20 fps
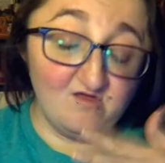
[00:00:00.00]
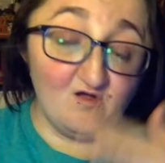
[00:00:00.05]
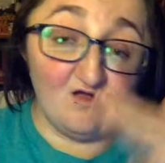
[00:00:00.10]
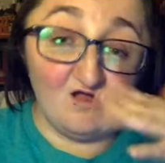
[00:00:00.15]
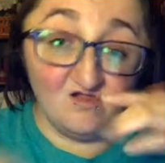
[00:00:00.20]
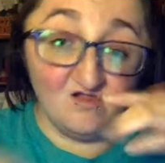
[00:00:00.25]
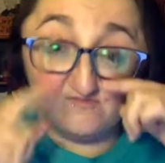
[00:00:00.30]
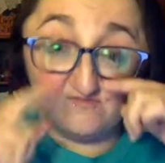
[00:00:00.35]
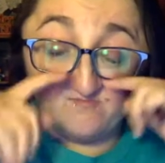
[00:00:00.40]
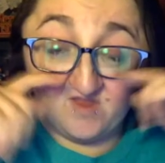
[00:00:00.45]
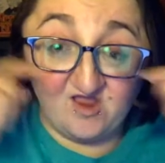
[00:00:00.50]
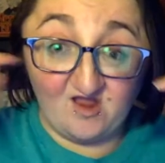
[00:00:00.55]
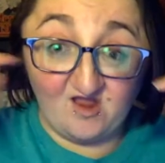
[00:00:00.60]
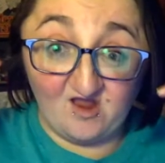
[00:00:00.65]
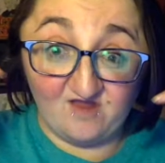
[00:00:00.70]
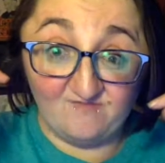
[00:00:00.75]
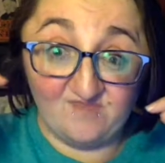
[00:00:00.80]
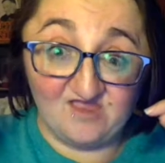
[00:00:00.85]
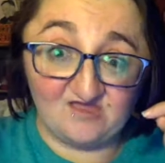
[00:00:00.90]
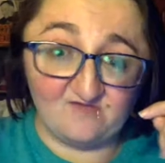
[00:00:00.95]
all of my
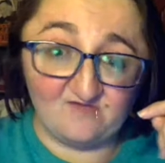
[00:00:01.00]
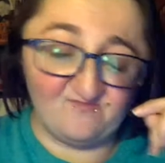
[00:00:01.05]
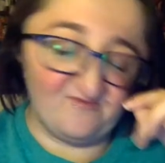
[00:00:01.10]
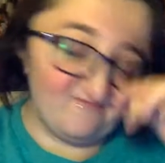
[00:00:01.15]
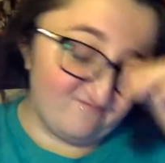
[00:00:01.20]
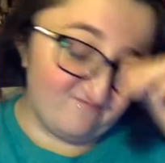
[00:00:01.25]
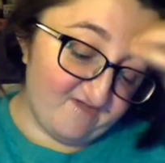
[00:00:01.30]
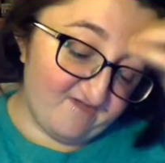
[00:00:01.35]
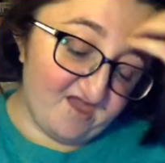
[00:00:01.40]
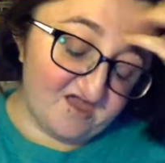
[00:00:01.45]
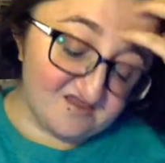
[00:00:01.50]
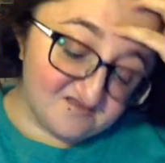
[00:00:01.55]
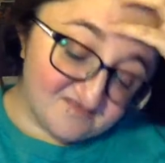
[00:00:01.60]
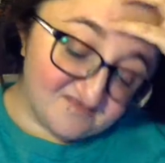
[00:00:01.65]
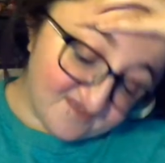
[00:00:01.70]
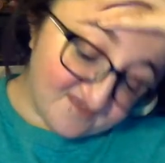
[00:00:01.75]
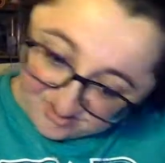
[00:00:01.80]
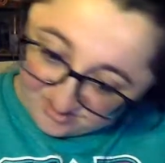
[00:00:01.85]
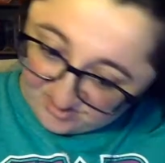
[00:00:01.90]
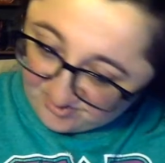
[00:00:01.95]
eye makeup in
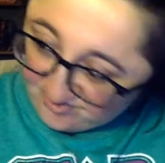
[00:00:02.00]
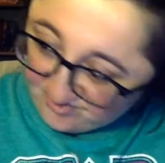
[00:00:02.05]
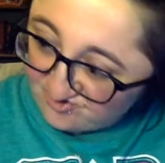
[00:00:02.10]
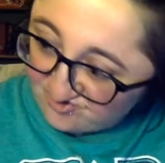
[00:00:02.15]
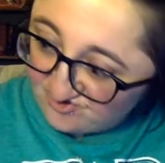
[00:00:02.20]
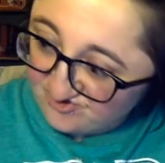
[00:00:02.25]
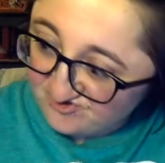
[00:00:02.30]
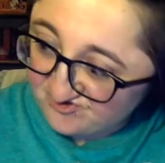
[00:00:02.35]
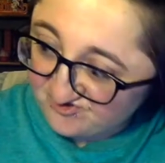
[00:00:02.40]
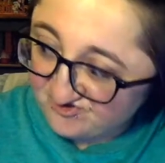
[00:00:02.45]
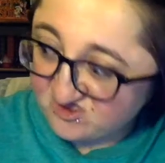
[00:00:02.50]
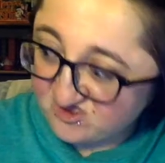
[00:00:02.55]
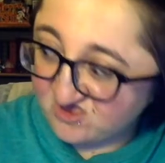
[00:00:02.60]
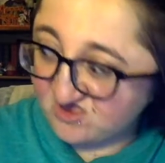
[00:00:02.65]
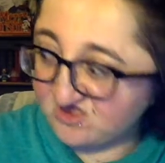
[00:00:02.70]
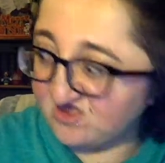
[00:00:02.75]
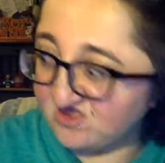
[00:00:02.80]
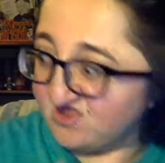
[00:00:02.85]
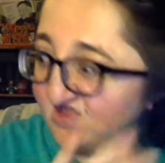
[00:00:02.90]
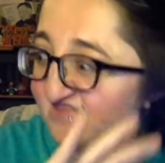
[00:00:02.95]
fact. It just
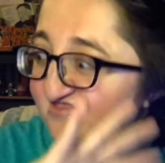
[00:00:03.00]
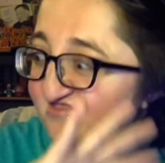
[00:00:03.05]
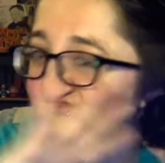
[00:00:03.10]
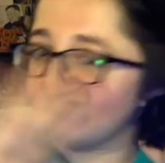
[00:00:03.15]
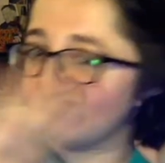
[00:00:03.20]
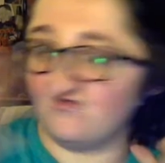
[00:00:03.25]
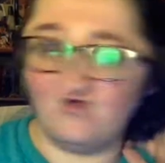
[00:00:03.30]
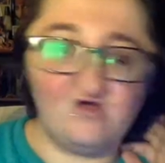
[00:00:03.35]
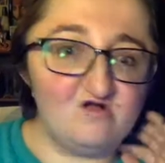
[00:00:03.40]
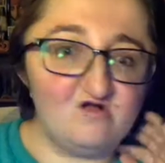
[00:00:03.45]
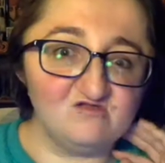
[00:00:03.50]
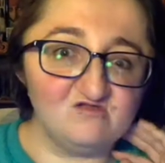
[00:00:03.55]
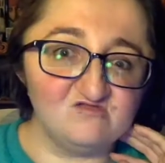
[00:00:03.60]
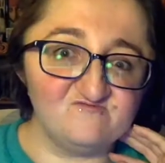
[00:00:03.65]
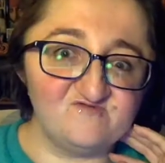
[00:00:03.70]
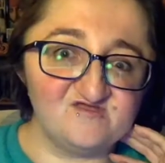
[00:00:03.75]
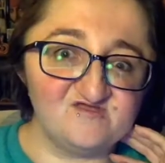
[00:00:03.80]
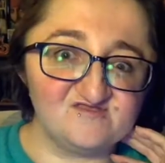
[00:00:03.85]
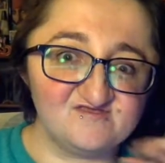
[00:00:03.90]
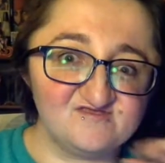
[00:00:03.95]
gets all
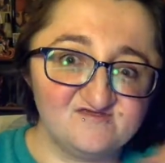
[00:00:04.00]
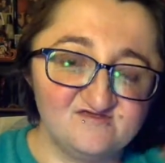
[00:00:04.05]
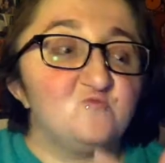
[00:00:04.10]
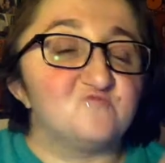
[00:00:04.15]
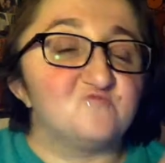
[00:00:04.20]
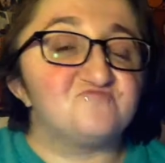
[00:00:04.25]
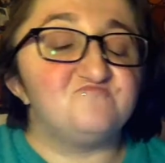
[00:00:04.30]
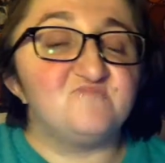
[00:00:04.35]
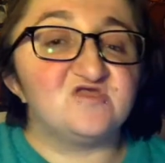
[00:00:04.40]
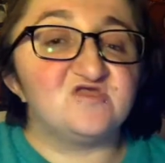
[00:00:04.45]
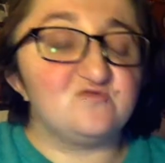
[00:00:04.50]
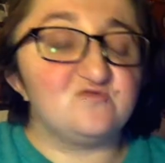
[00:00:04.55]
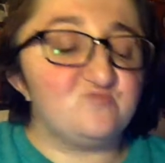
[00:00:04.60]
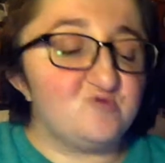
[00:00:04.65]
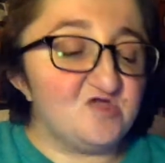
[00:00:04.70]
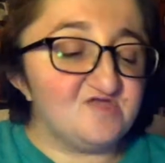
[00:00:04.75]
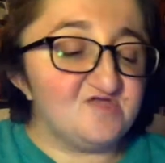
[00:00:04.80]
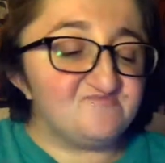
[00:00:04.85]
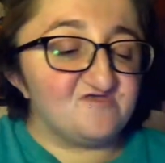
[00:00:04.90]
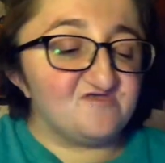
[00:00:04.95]
of it. With makeup
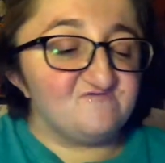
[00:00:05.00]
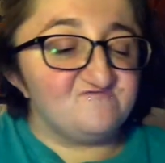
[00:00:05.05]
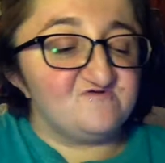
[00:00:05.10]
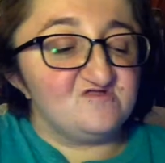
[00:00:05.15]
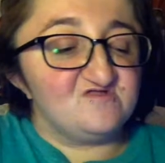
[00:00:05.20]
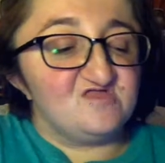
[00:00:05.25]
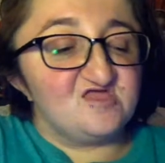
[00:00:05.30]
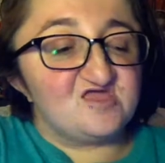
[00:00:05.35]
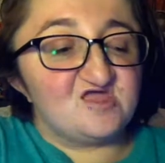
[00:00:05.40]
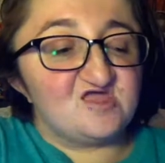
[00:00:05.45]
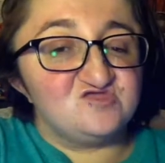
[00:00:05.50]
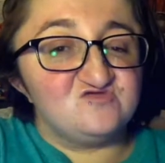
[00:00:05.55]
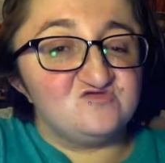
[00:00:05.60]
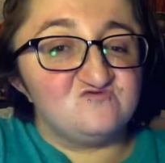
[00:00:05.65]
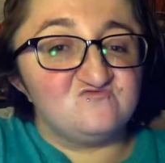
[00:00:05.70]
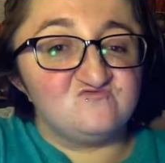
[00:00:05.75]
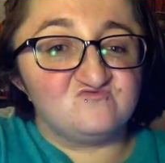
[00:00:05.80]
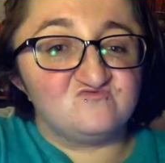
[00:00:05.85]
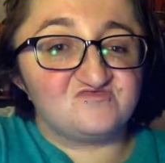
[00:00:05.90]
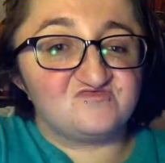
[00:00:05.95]
wipes, I feel like I
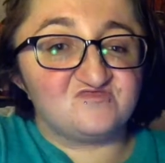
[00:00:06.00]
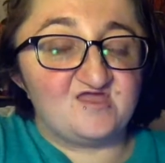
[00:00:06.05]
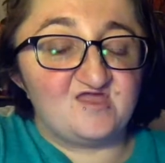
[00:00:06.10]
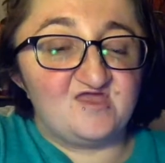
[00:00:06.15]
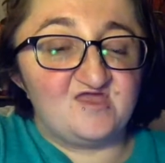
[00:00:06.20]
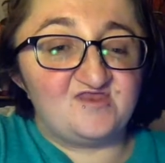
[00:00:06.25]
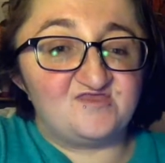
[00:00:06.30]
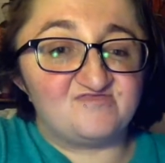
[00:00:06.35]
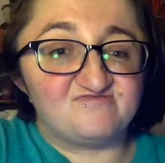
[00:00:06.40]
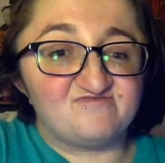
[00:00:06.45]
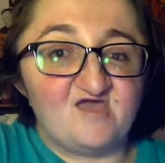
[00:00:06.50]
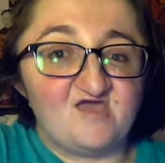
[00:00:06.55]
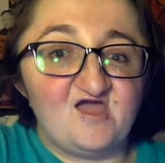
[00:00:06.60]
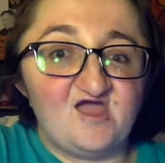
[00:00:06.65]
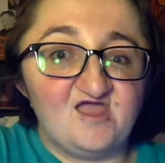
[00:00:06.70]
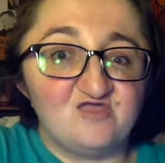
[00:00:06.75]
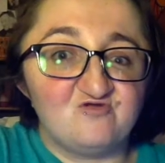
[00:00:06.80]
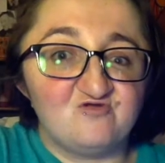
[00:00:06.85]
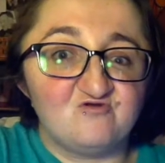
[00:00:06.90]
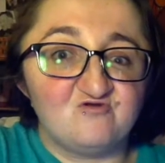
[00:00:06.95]
used an
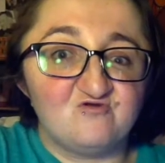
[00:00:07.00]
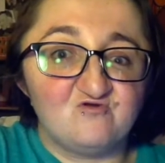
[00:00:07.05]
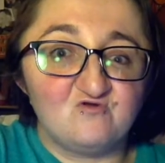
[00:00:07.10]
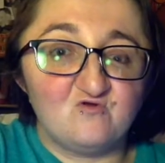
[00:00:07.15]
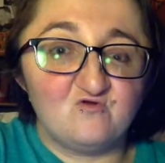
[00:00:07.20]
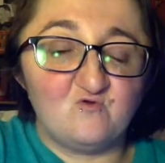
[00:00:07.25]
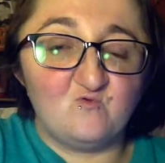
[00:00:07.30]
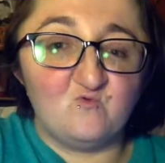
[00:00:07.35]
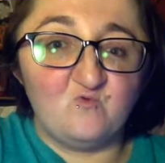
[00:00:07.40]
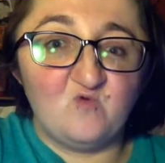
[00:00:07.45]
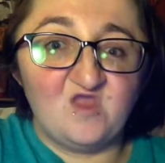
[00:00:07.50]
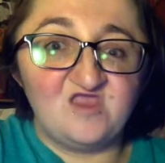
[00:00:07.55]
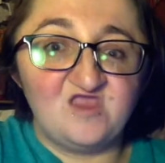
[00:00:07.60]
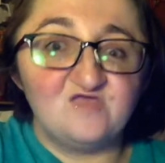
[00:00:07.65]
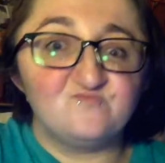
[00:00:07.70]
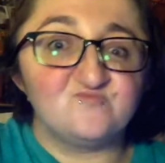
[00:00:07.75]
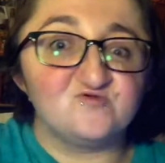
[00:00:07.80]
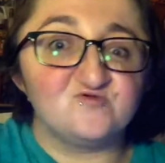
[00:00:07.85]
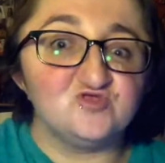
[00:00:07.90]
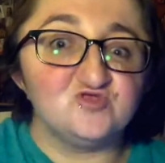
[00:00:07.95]
entire
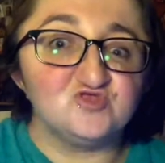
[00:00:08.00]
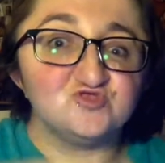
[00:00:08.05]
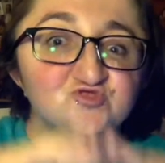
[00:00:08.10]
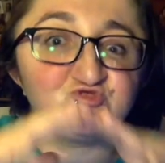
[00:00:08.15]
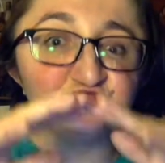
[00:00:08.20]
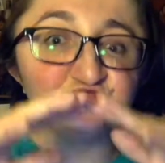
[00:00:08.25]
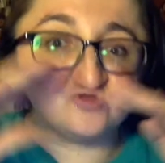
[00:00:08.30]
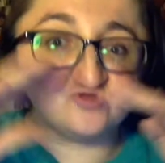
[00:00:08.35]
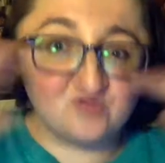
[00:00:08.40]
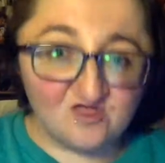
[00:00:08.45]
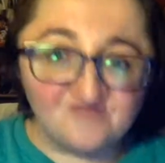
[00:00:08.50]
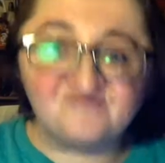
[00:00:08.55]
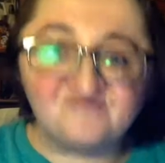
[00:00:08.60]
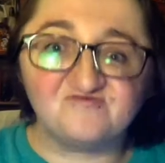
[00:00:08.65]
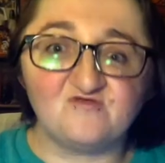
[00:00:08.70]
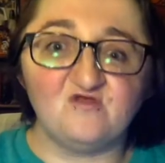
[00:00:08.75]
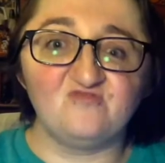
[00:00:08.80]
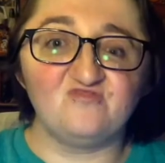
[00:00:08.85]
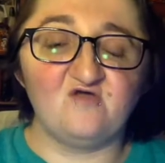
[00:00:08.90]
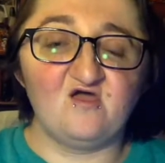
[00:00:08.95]
wipe just
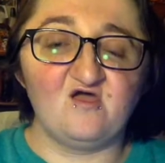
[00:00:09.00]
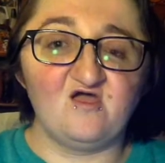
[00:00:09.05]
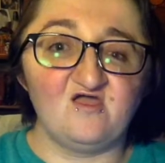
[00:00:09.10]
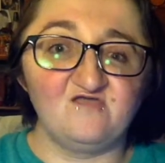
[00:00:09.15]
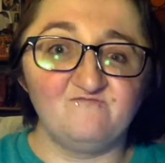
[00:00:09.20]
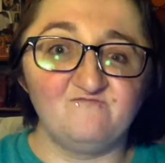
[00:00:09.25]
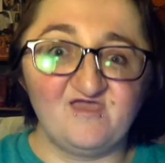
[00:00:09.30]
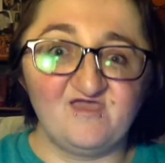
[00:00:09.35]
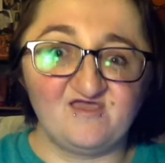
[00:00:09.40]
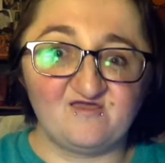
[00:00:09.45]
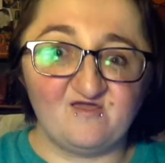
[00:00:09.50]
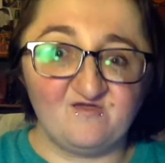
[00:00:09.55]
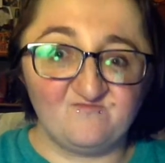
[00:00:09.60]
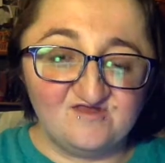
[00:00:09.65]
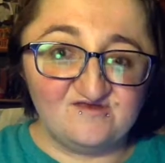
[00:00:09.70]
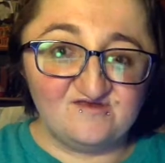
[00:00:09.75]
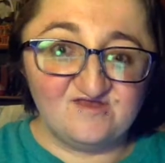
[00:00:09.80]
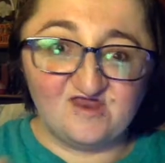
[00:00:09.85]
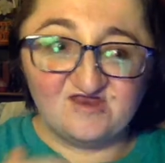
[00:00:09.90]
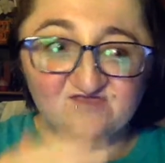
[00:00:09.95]
on the eye makeup,
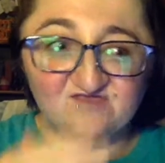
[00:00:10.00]
not